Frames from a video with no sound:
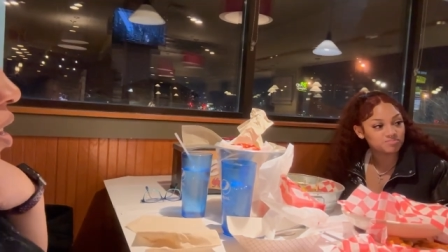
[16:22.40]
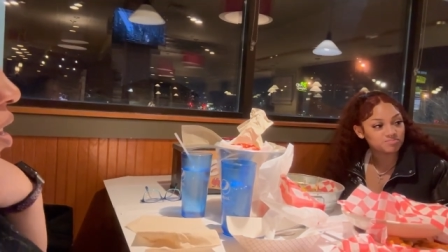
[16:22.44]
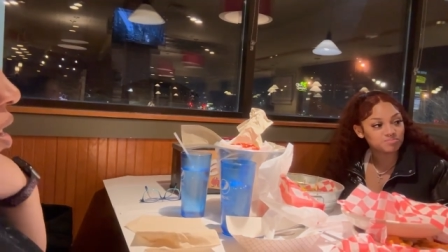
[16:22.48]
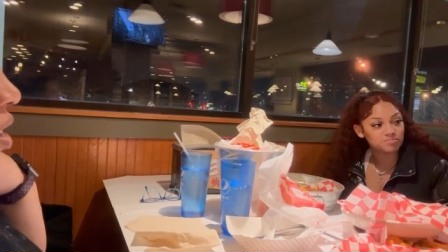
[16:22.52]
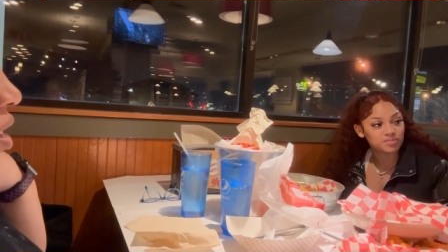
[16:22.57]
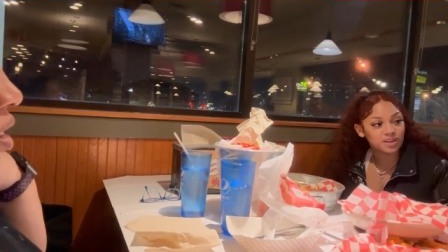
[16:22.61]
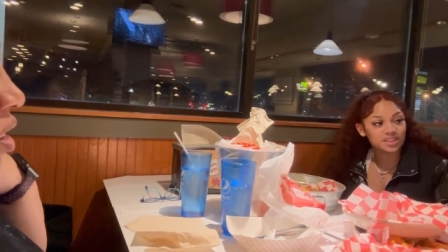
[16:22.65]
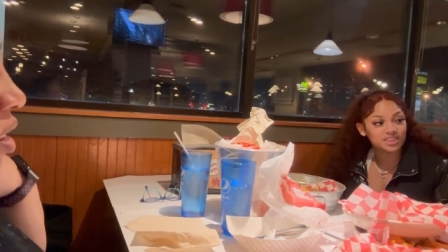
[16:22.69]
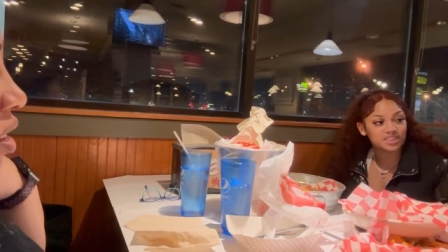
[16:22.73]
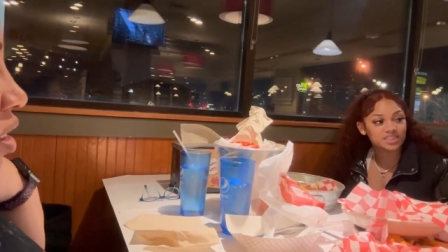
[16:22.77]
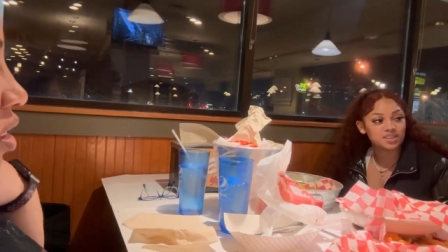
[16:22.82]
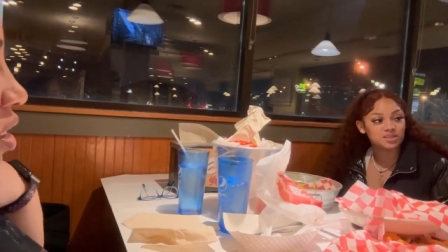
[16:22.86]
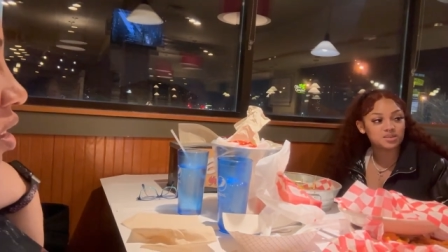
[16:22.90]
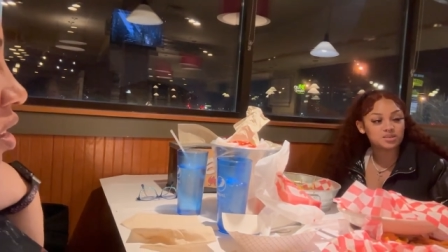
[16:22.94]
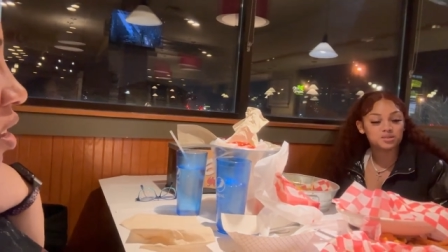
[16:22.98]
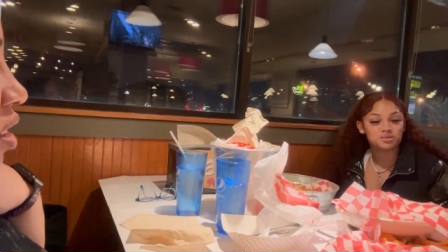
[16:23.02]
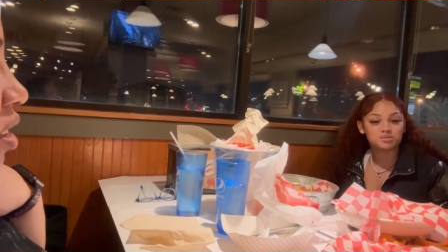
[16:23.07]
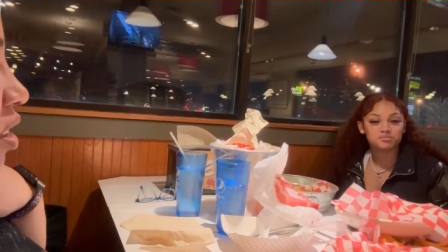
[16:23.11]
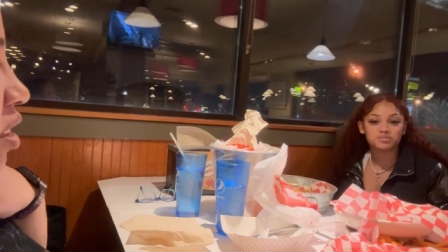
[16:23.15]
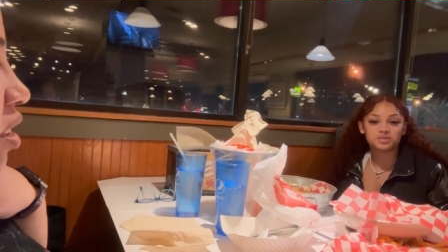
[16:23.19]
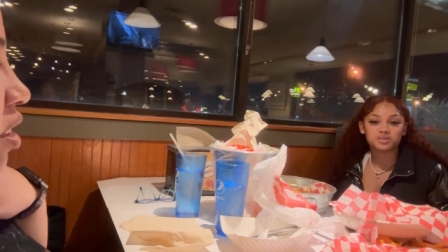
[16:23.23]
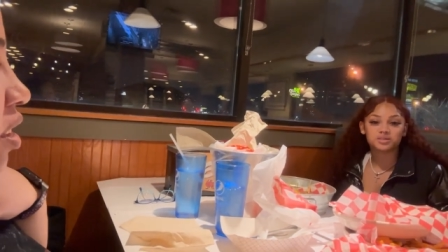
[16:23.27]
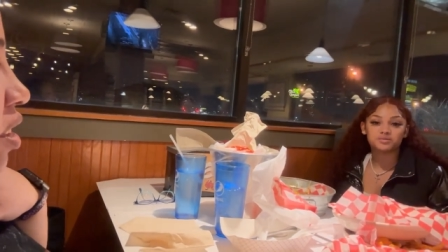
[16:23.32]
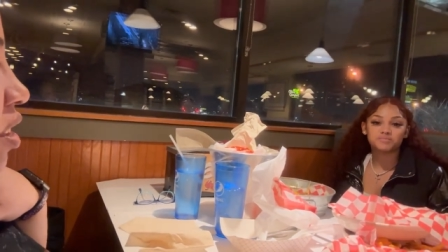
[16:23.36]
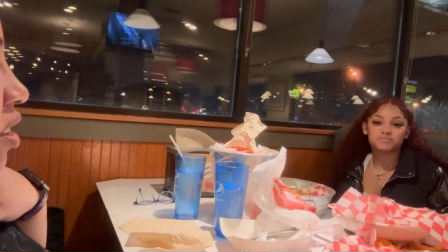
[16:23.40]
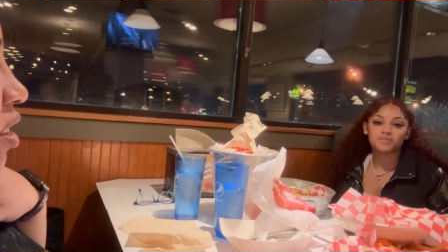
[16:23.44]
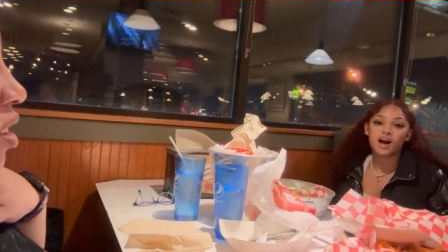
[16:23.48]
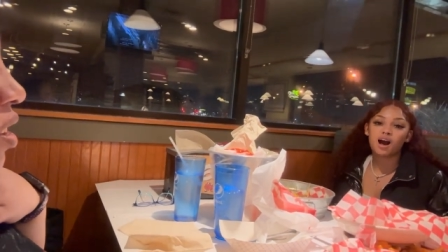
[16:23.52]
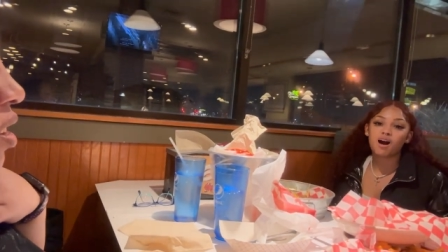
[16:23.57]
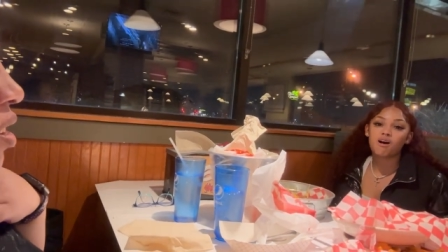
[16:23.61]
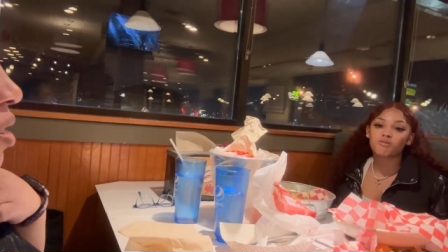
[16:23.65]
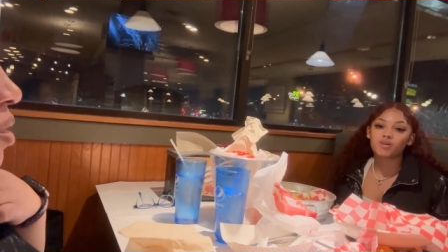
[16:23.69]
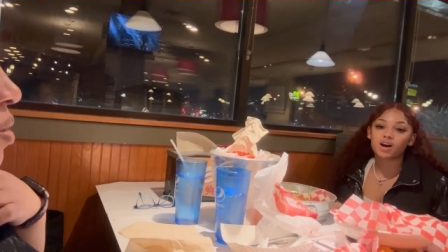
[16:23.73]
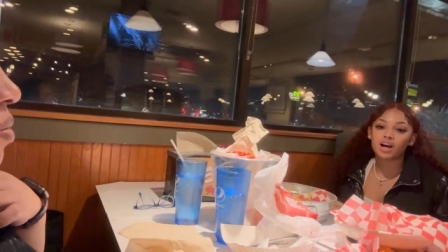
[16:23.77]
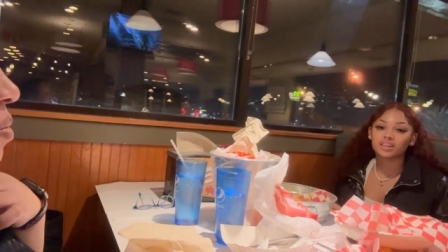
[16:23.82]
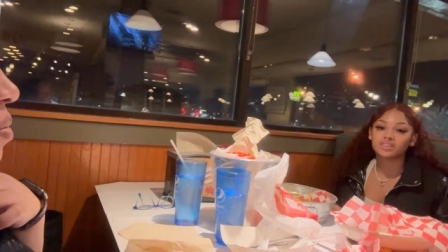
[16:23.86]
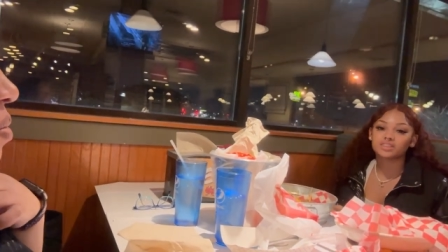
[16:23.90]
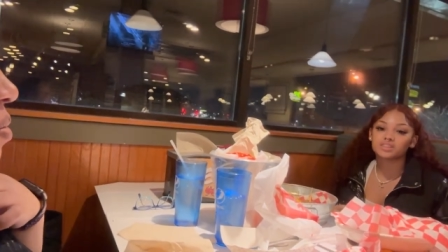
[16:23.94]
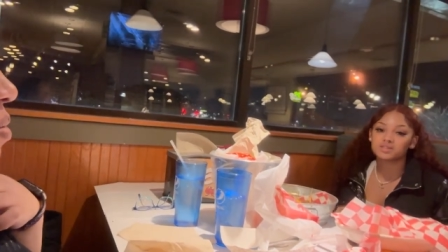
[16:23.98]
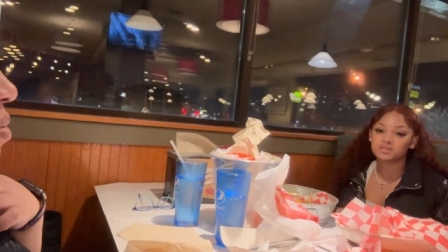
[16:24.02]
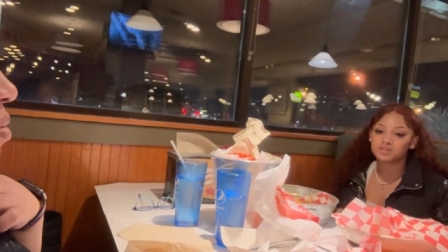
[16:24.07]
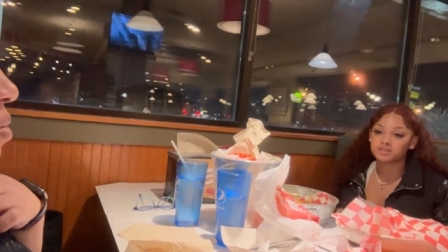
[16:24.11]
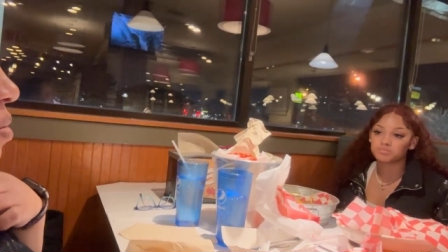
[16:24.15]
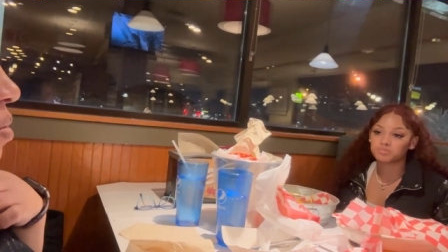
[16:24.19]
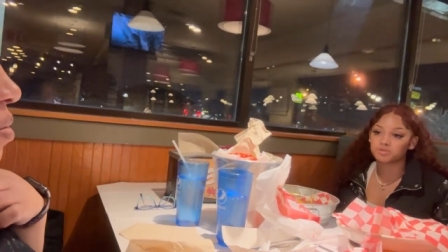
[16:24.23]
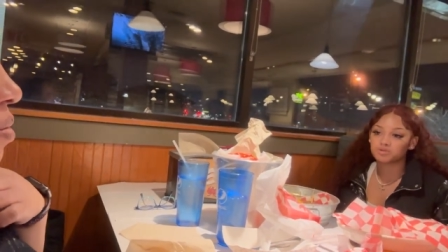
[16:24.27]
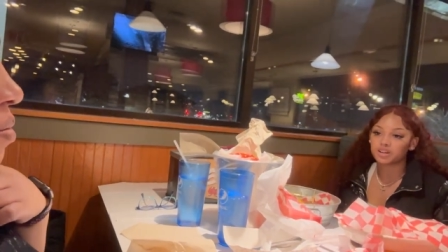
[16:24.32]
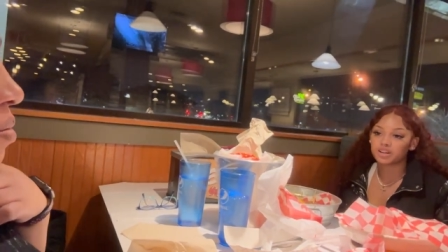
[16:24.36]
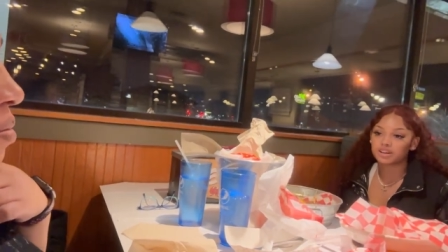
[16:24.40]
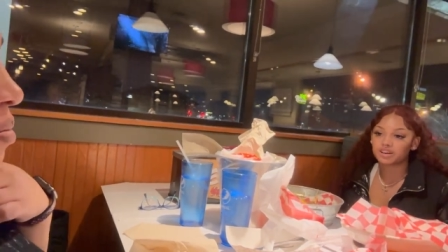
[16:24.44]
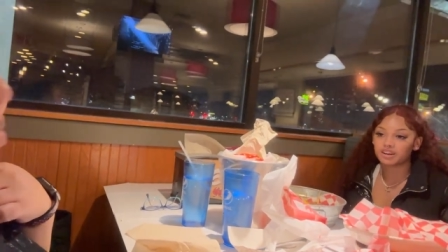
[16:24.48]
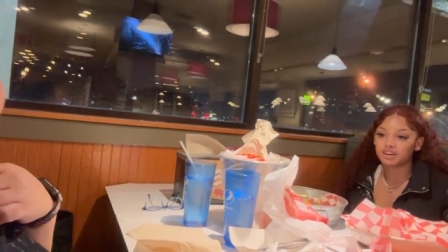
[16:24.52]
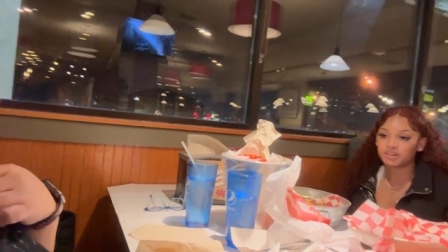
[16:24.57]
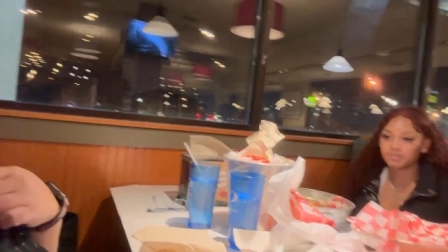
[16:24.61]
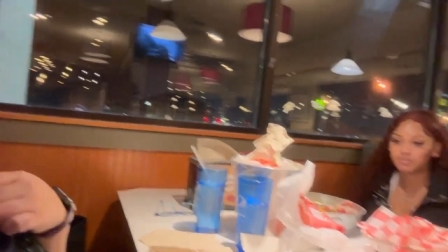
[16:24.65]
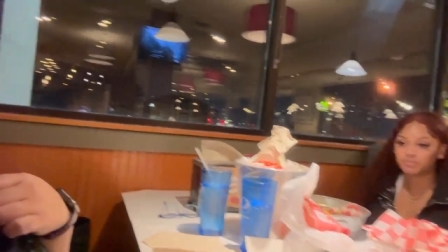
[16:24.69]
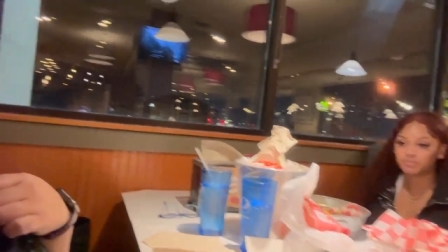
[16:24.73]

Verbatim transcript: I don't got phones right